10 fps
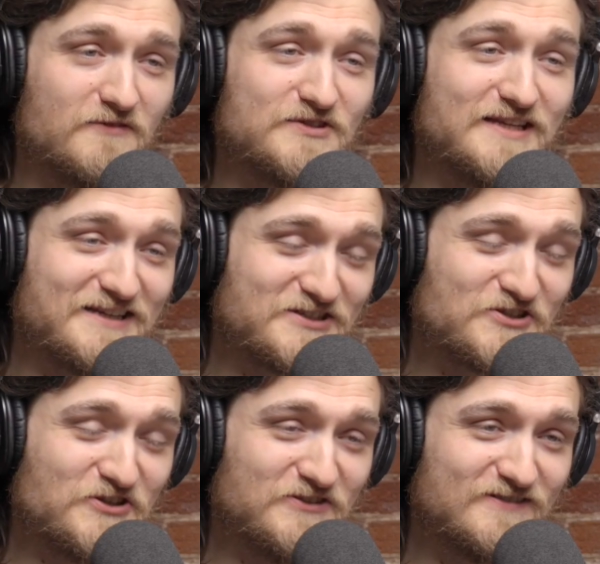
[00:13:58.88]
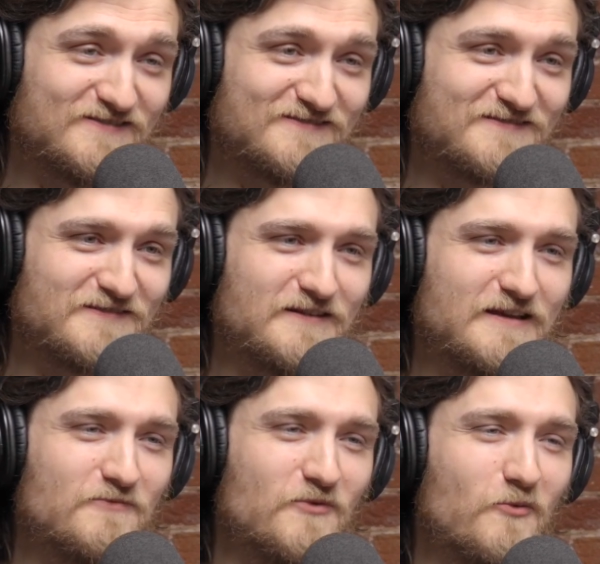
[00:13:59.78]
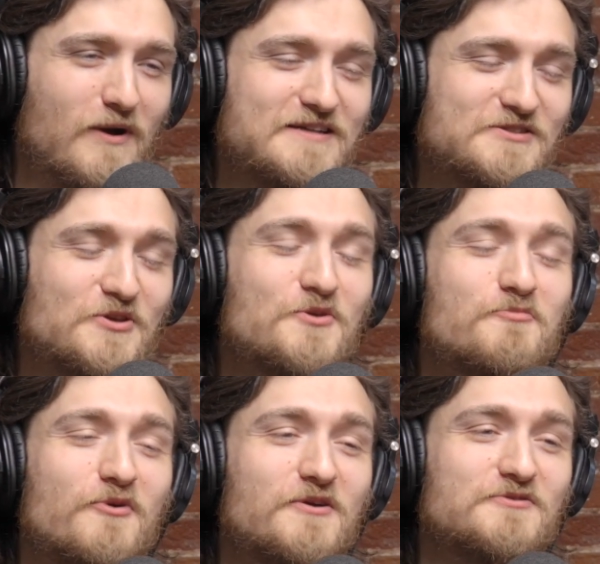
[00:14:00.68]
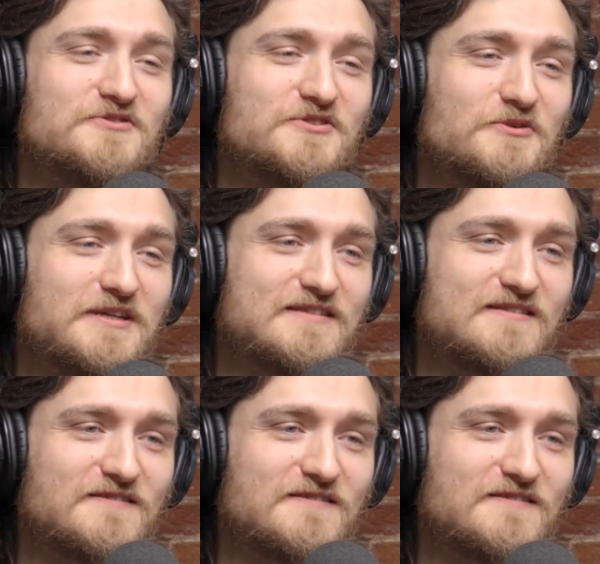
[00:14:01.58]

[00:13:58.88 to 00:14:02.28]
addiction, in what ways are you prone to it?